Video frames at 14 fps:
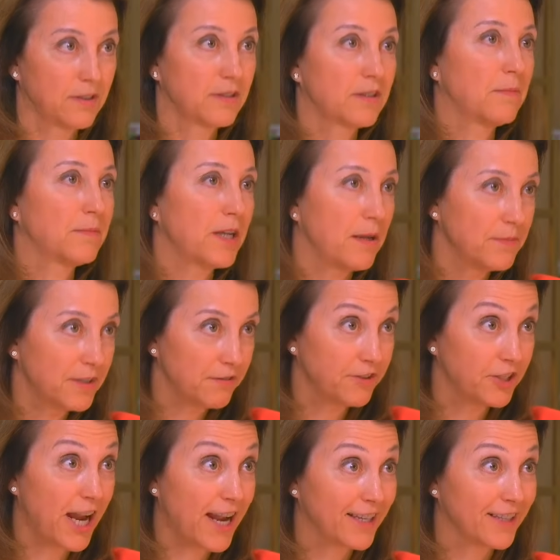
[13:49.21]
Sometimes if
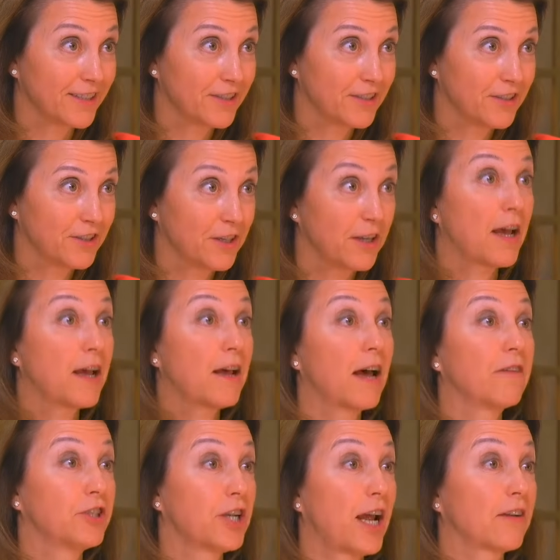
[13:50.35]
Jack is to
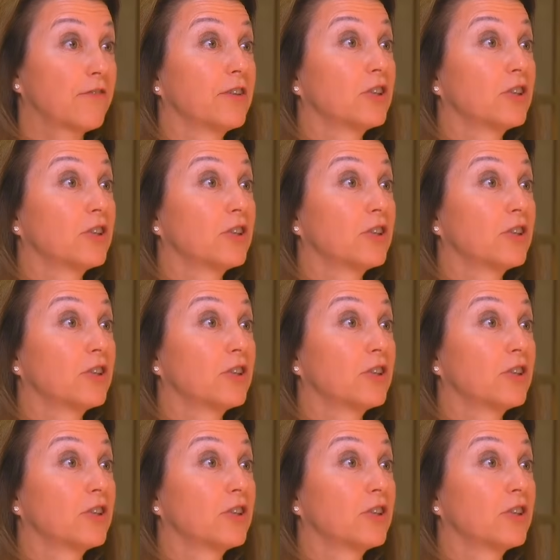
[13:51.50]
have Jack